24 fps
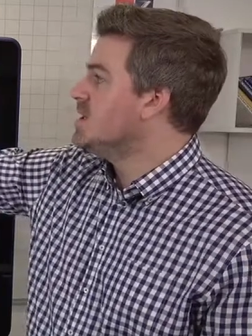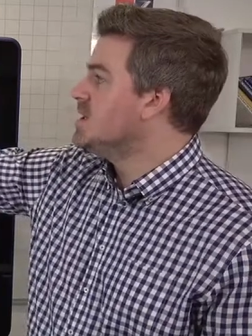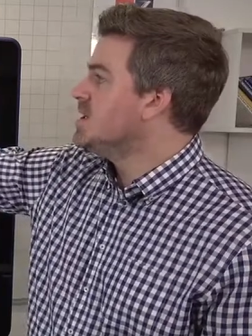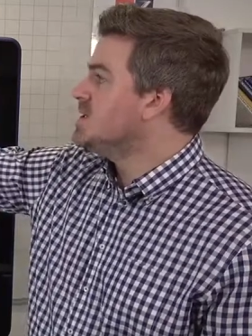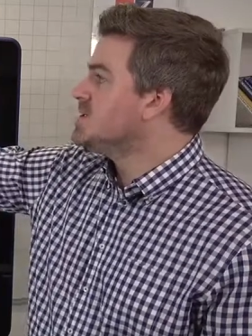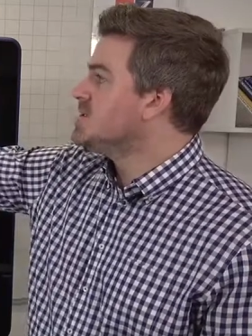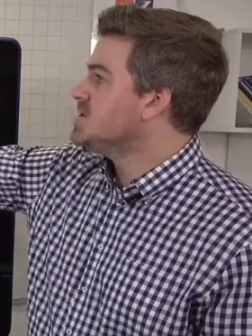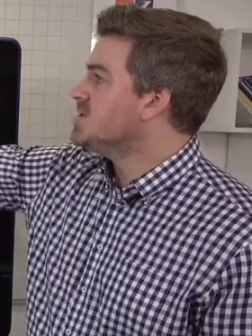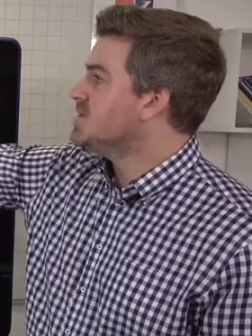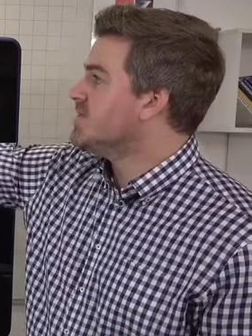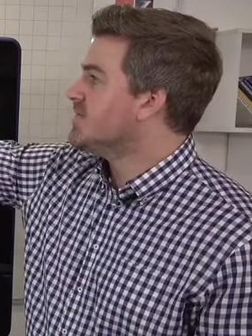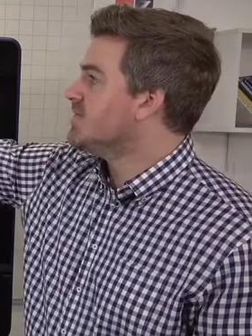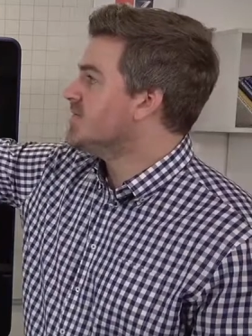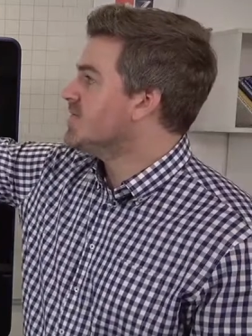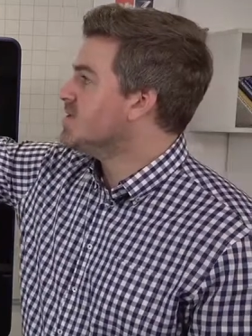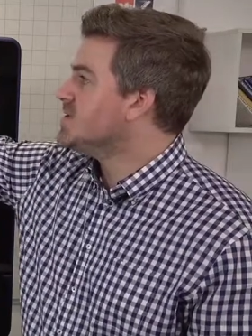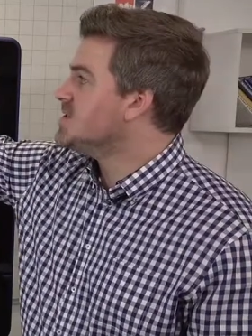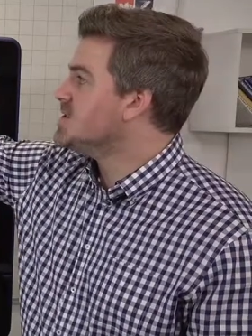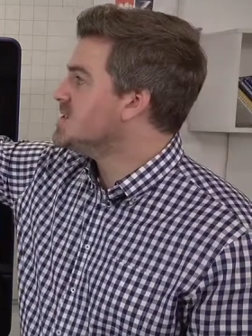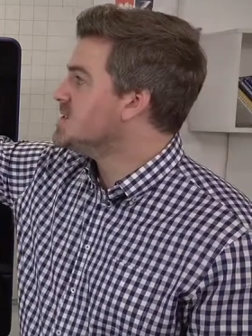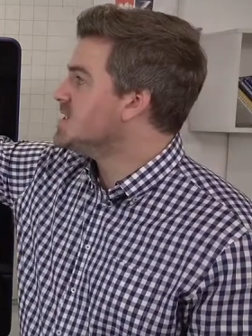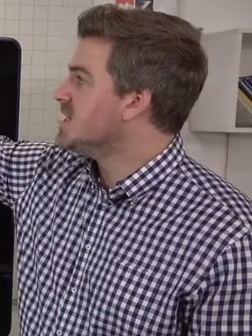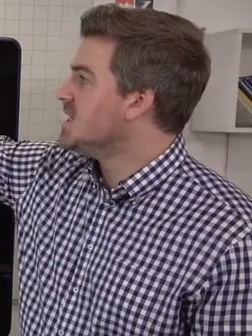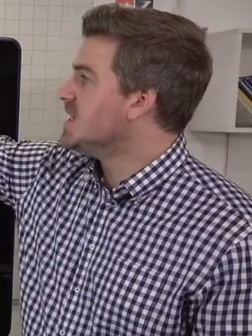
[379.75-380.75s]
So the
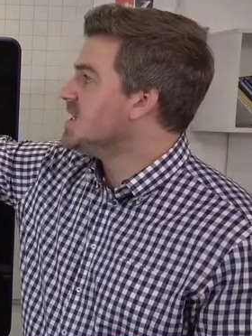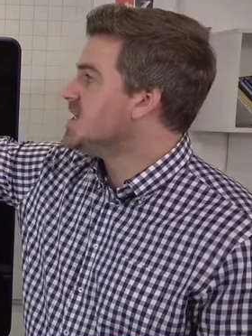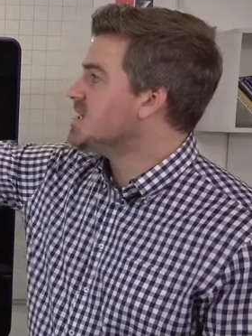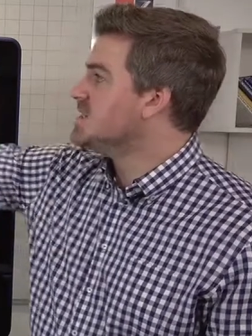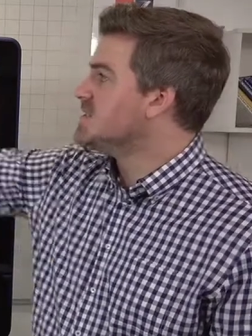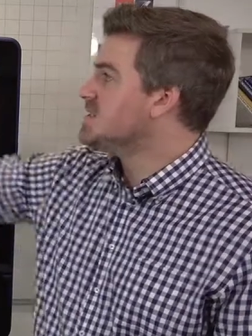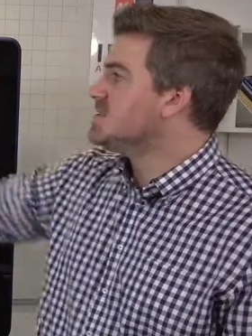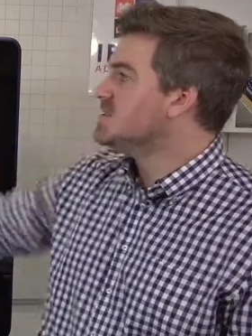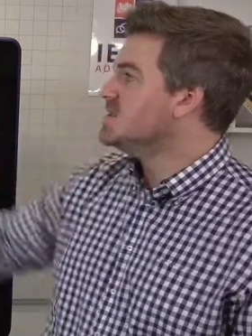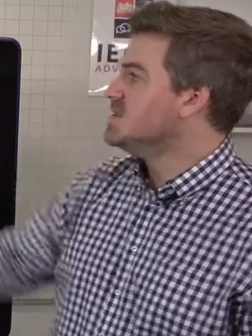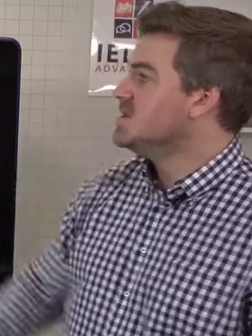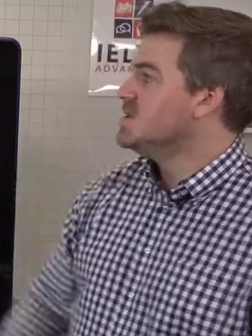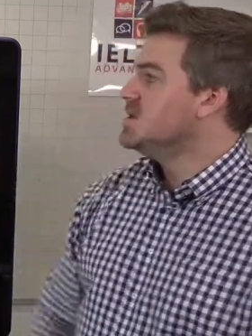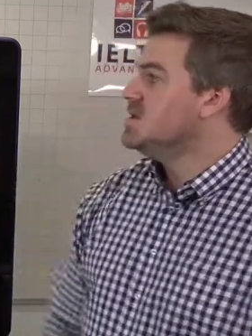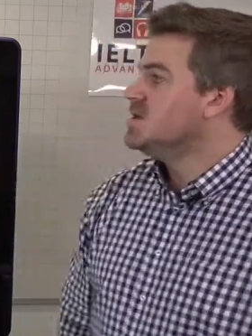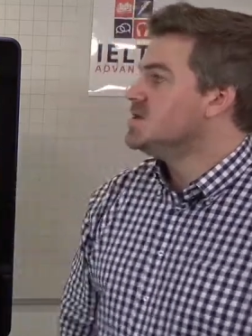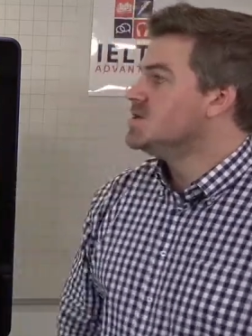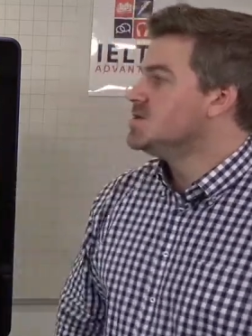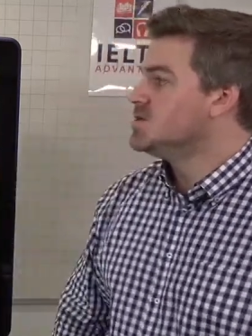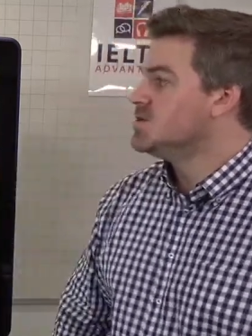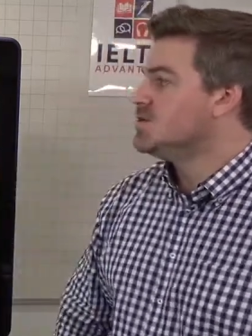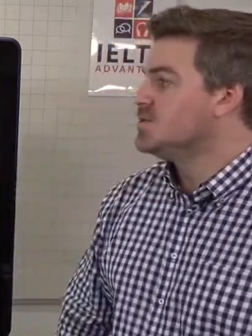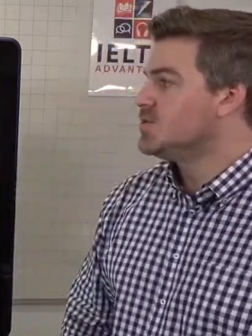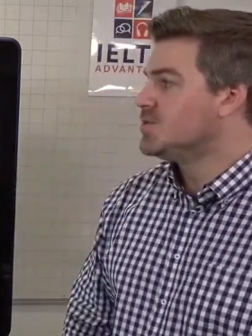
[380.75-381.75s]
first stage
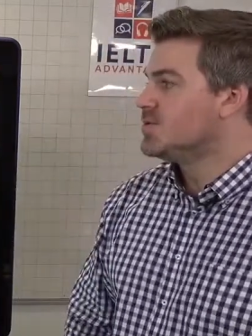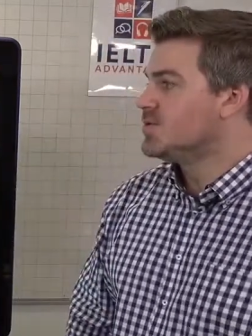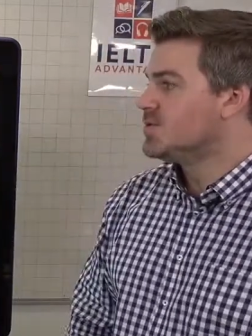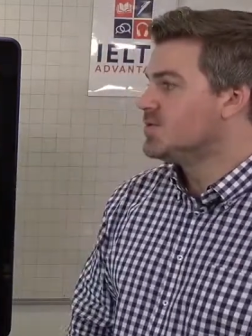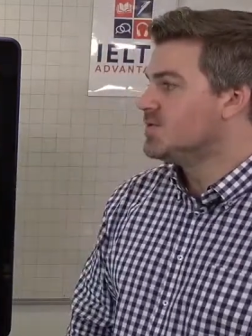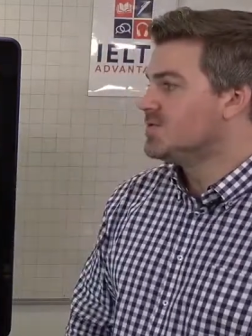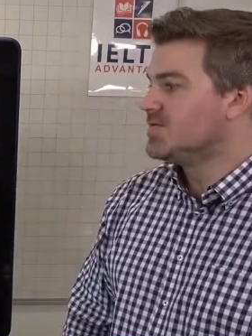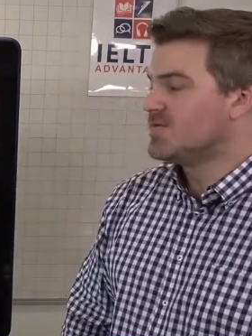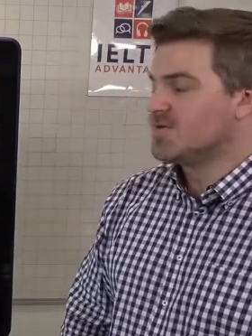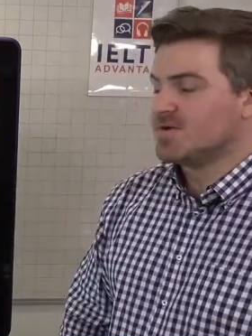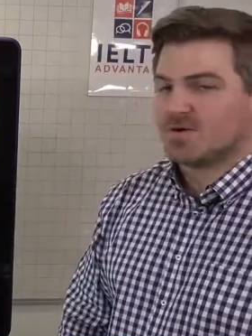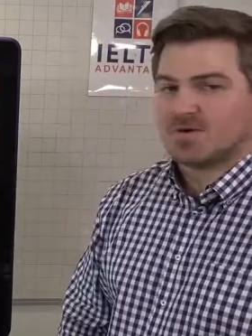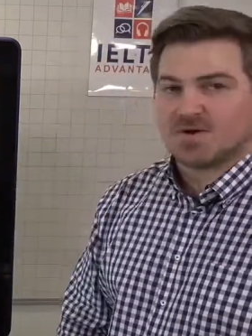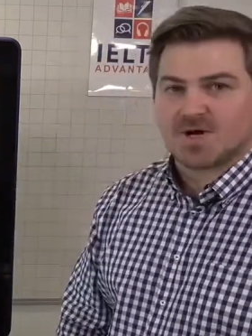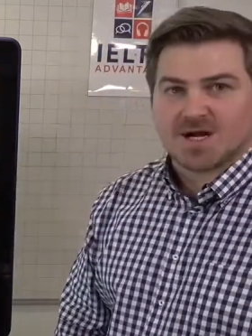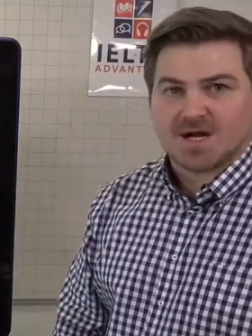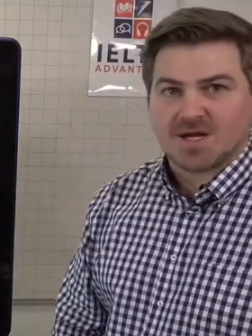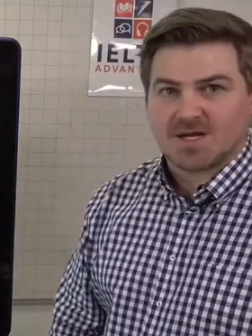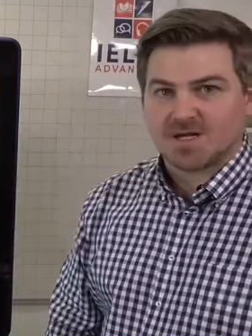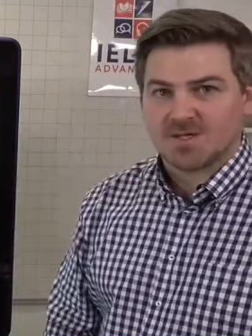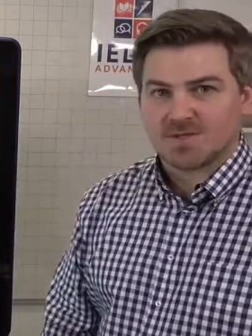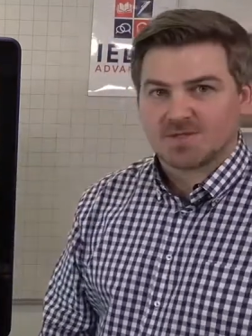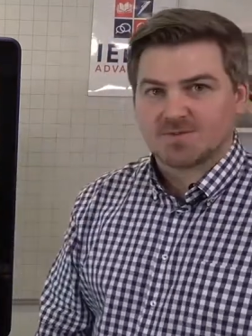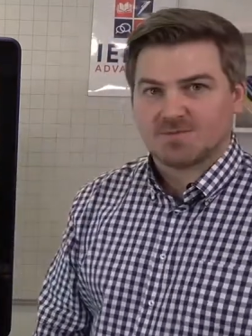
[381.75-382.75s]
to improve your
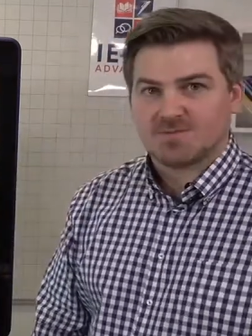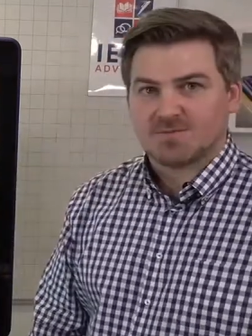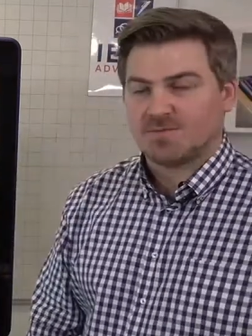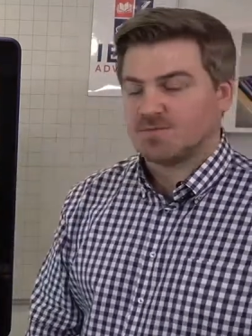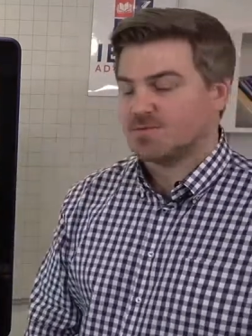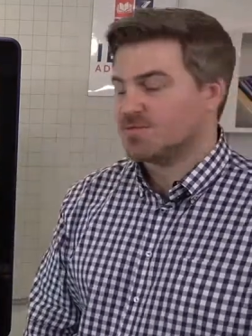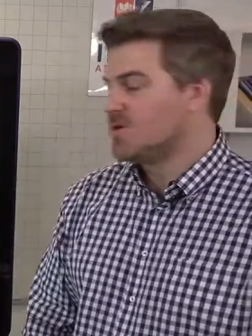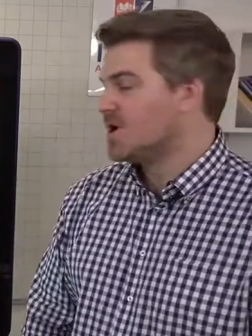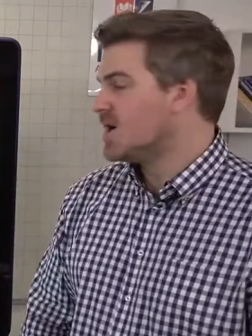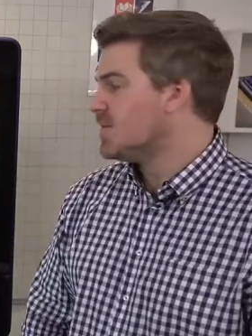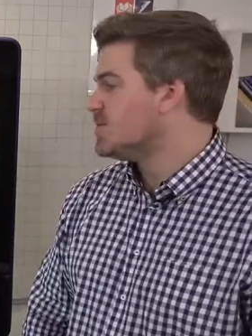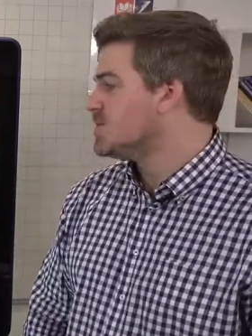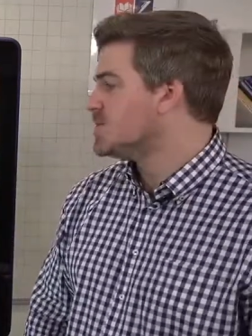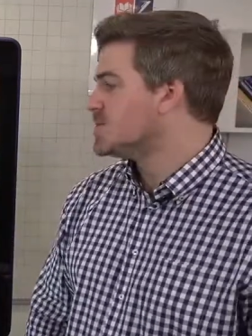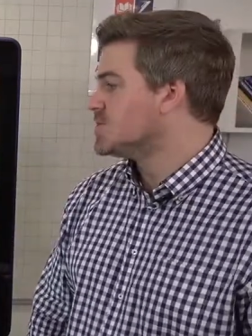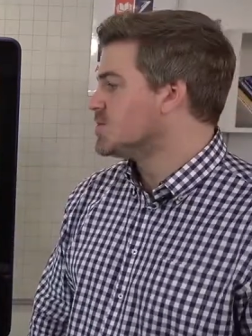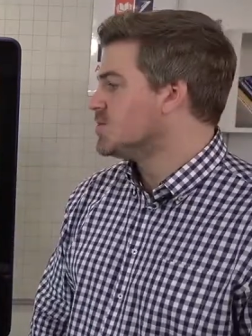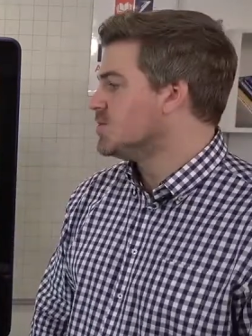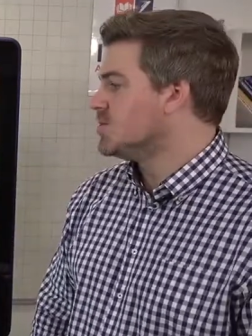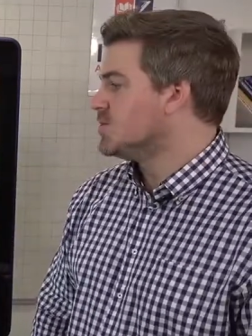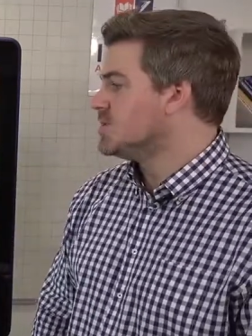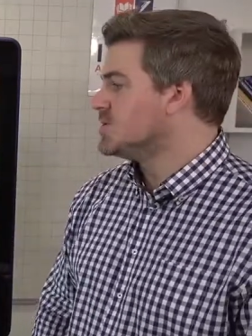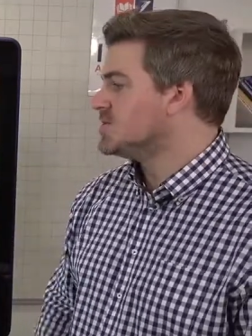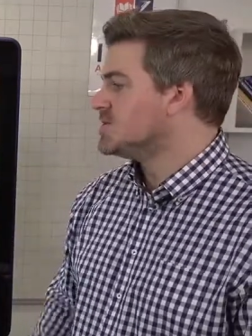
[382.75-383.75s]
IELTS grammar
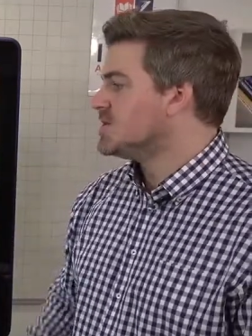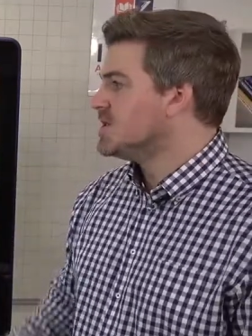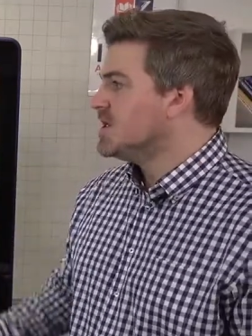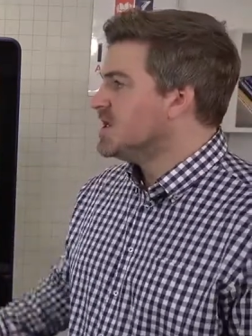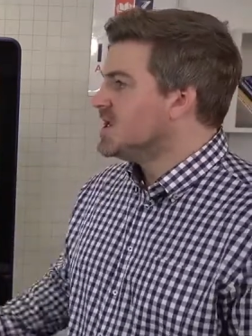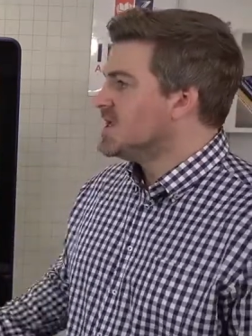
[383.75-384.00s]
scores